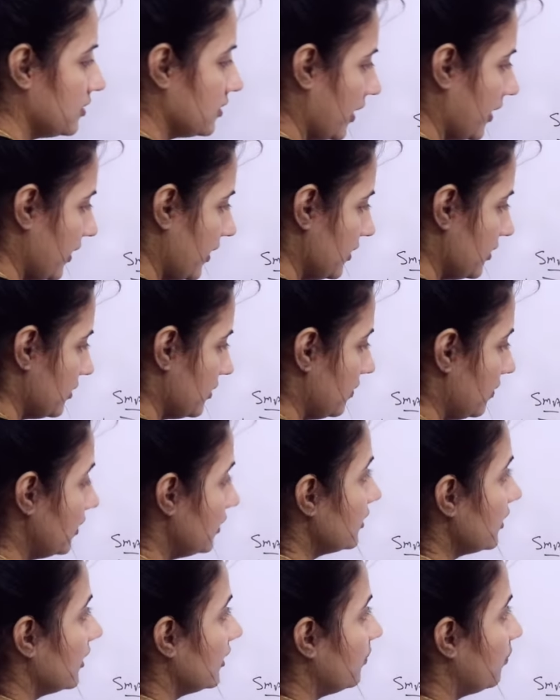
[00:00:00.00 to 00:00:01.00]
is, I guess,
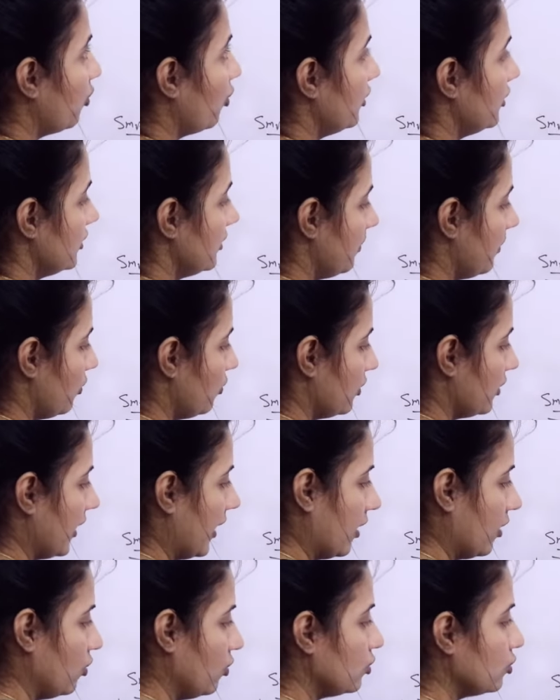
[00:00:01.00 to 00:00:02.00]
these are the points about
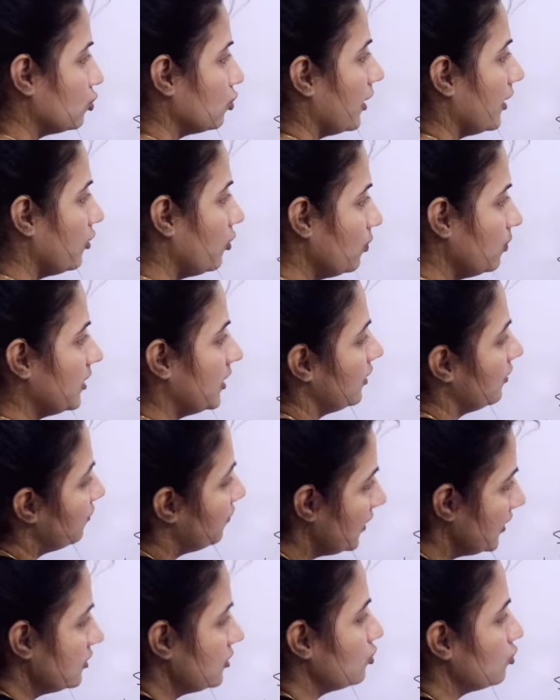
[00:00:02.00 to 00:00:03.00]
calloc. So I hope the
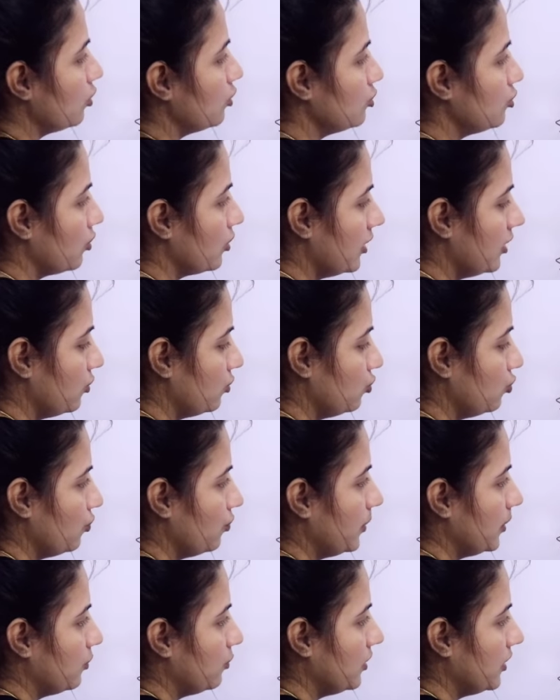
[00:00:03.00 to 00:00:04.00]
difference is also clear to
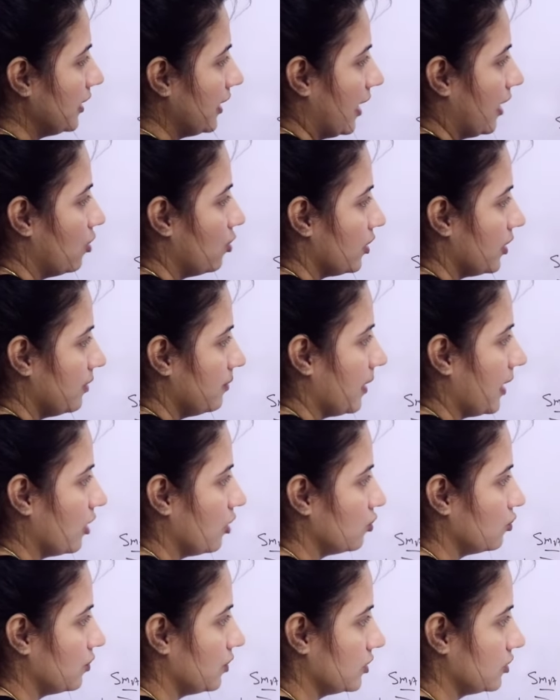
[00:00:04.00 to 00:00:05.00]
you between calloc and
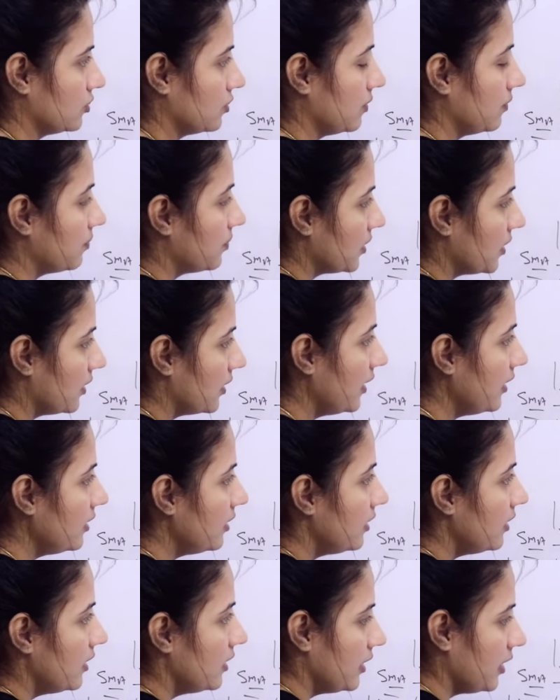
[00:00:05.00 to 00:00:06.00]
malloc function,
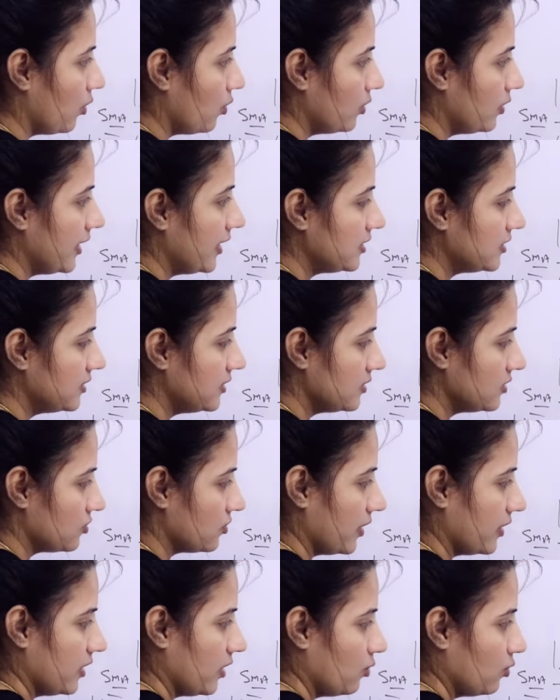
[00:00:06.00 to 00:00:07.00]
right? Now let's
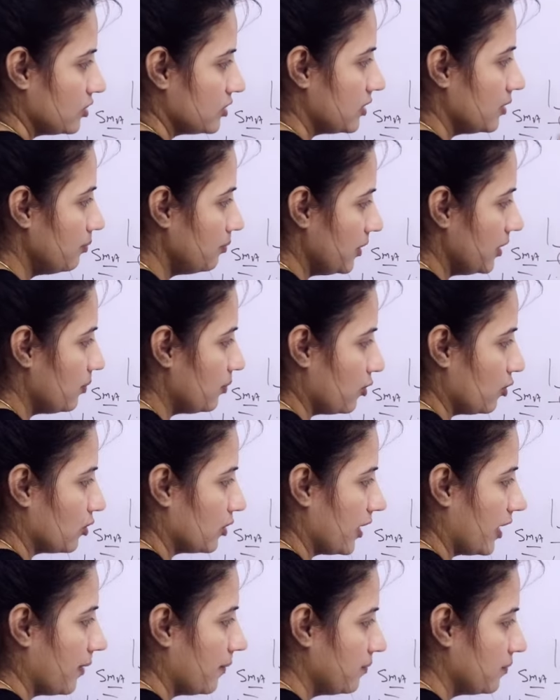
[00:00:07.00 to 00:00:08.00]
just write down a simple
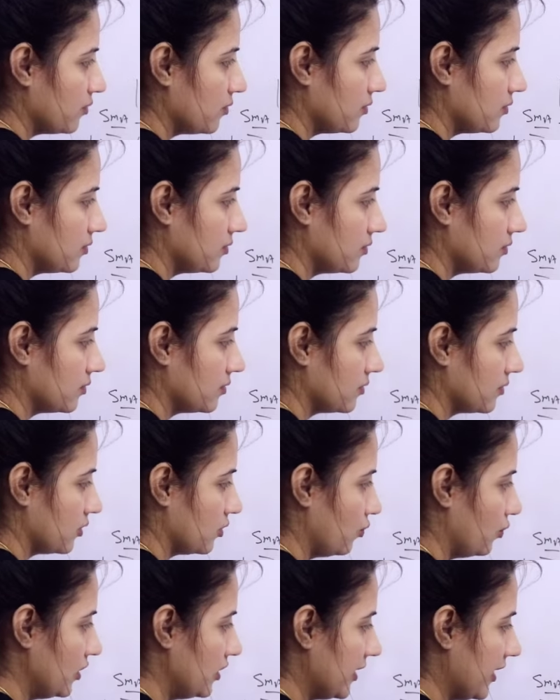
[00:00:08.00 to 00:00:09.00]
program
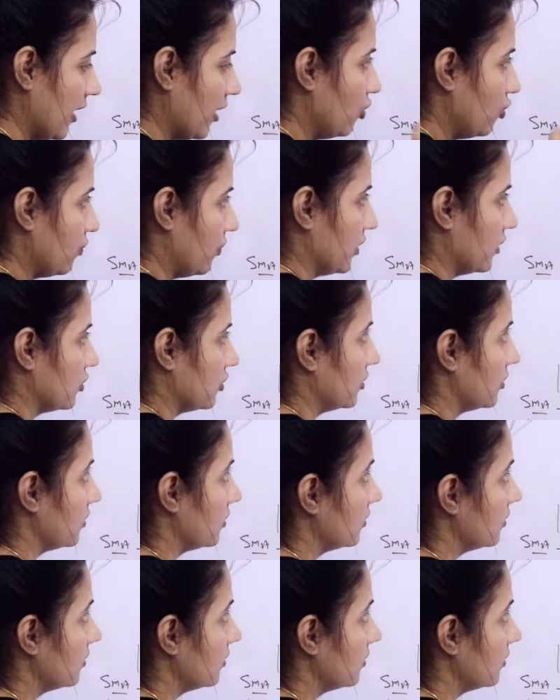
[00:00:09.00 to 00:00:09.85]
with calloc function.